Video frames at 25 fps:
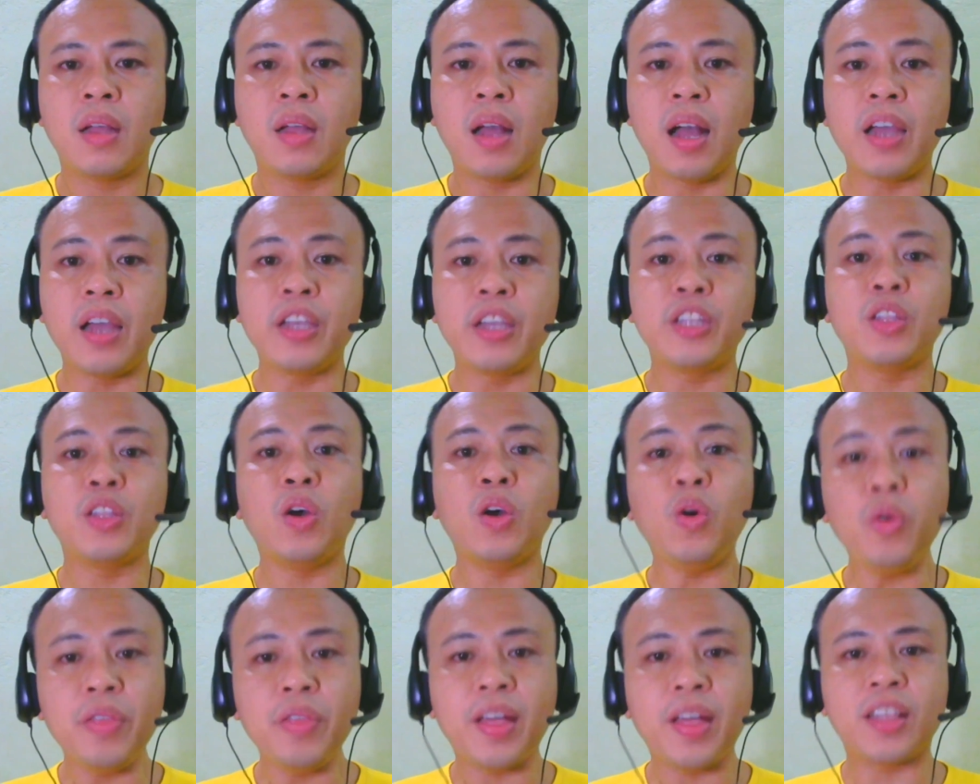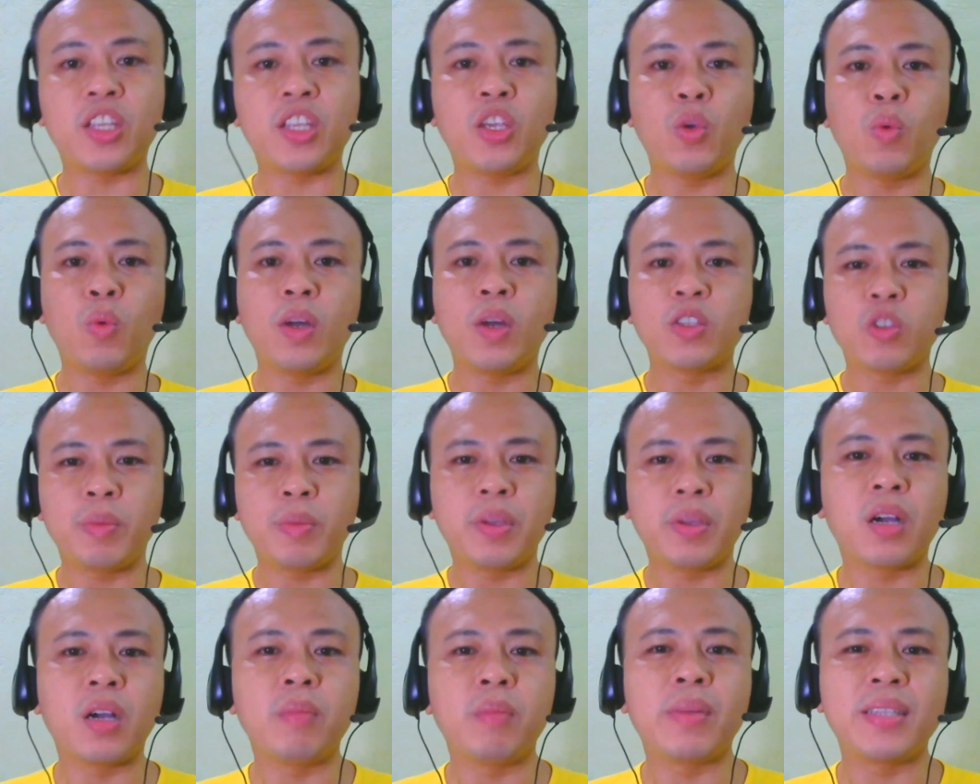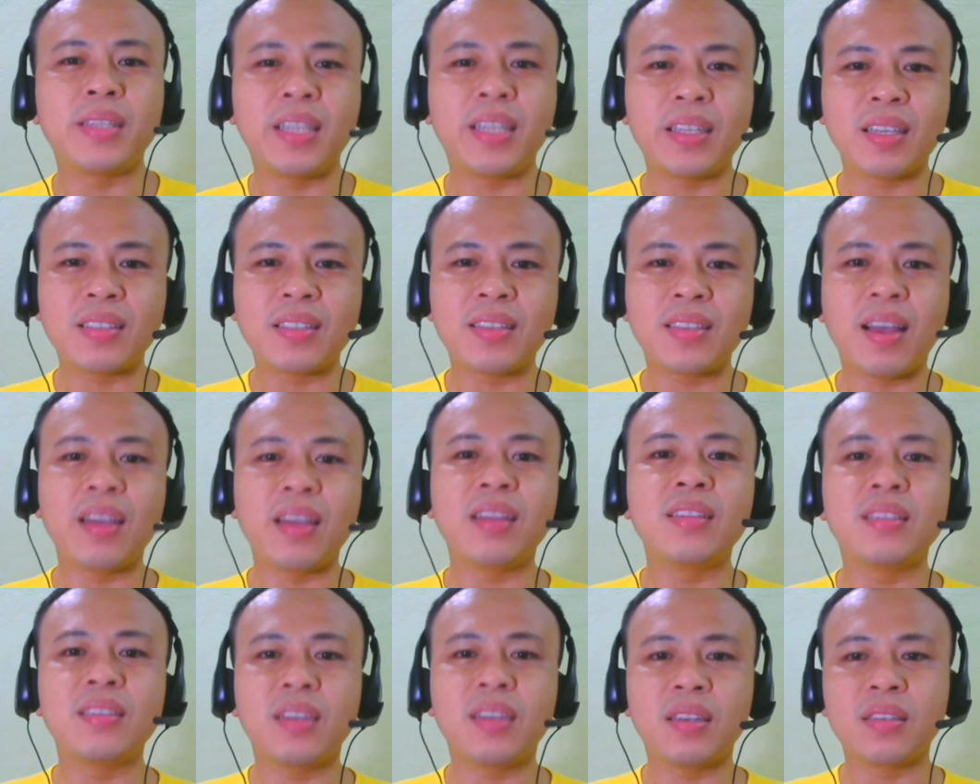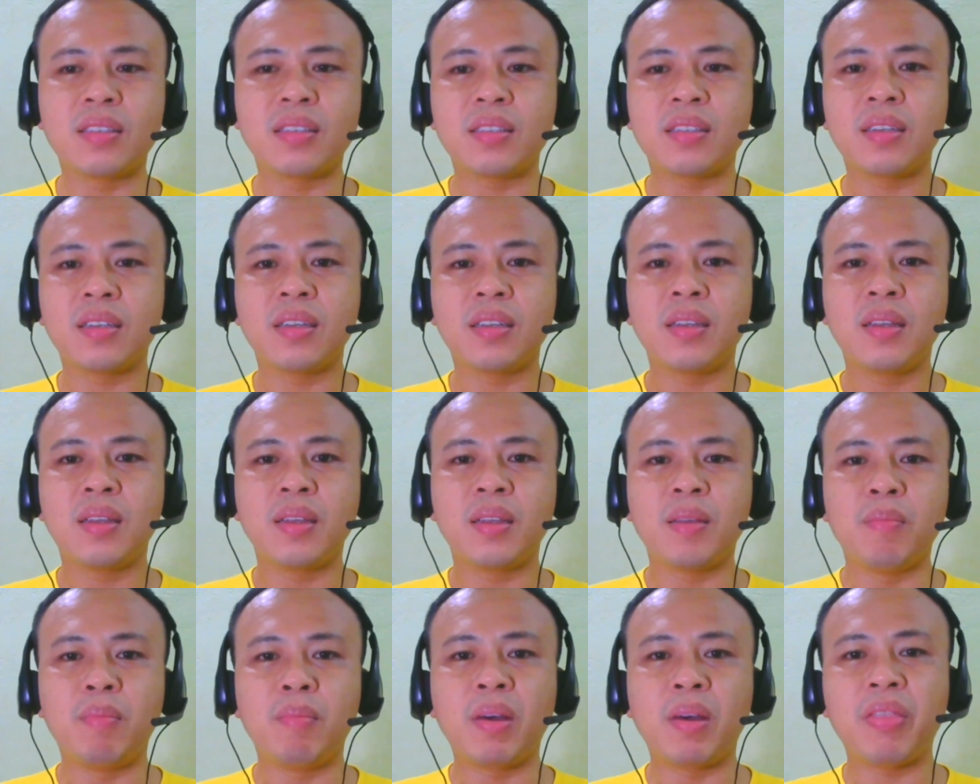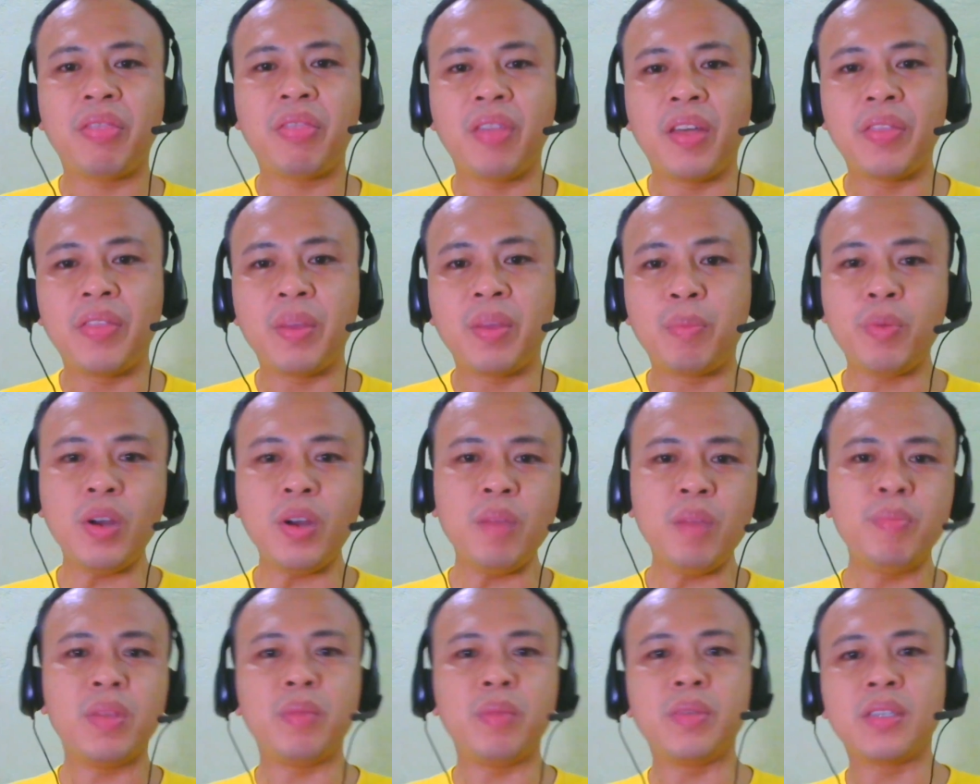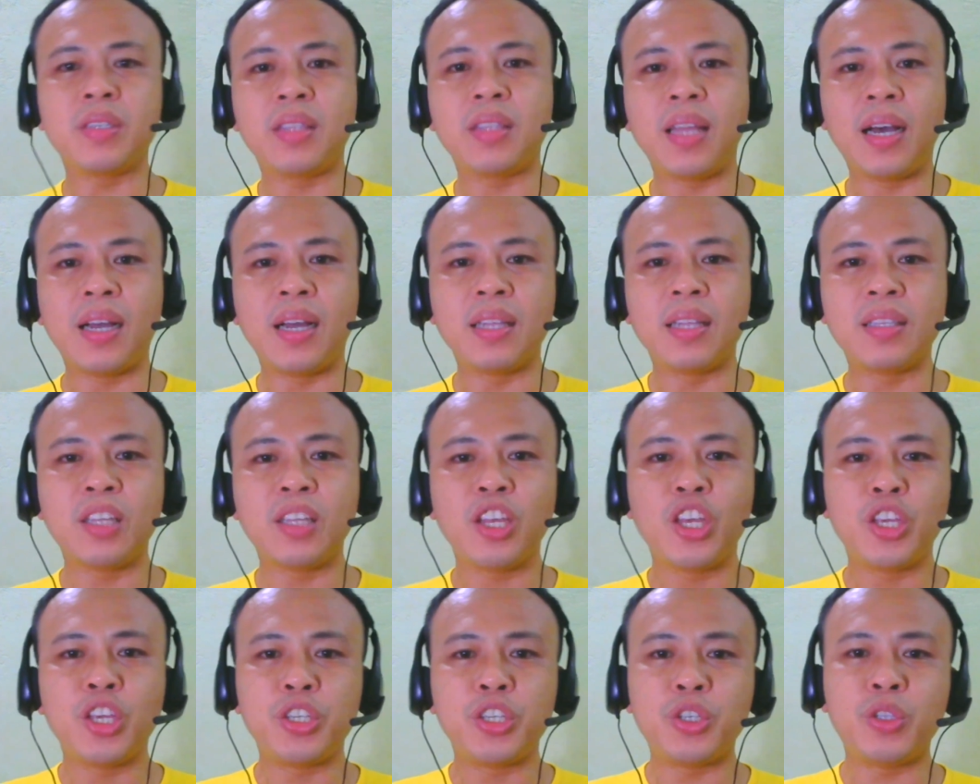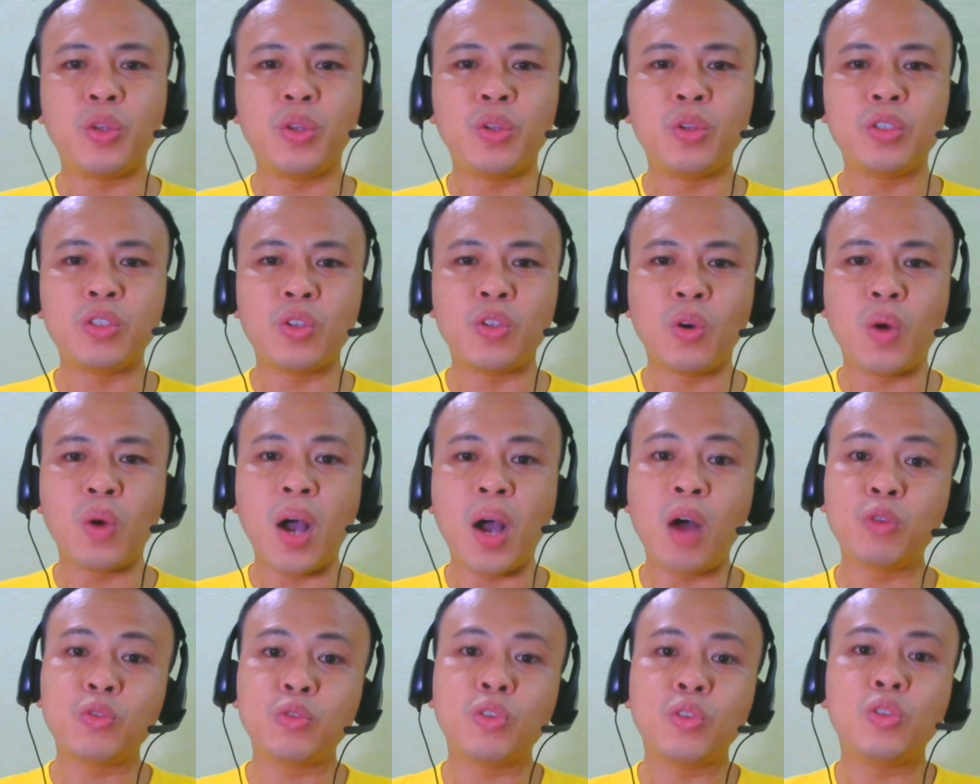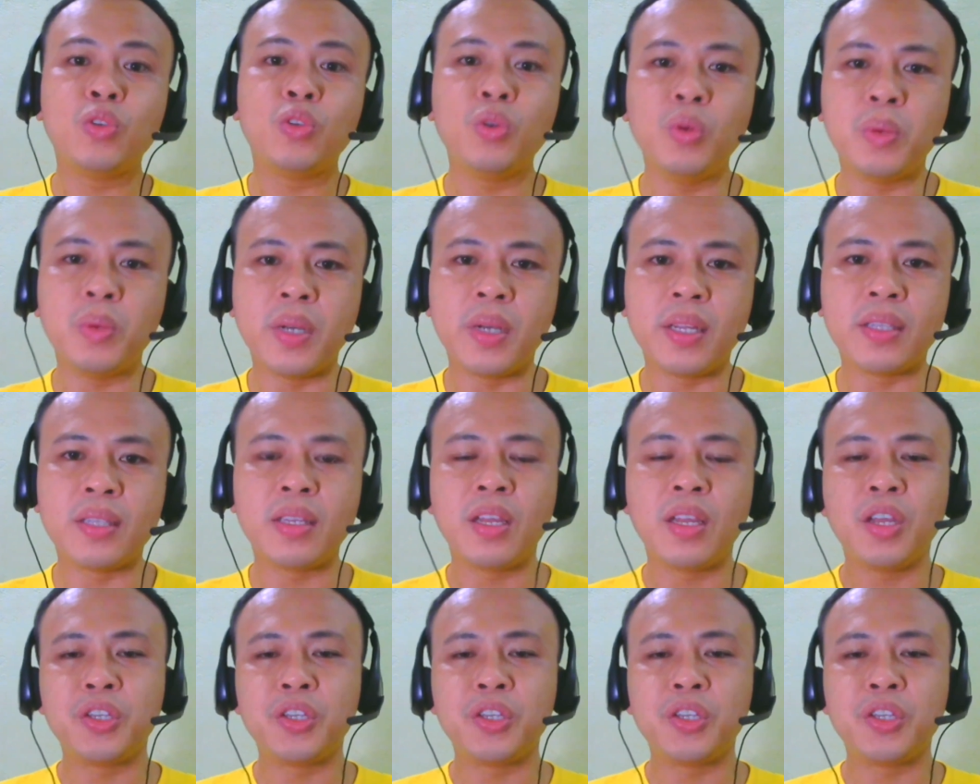I know that you want to become a data scientist, but then the problem is that you don't know how to do it.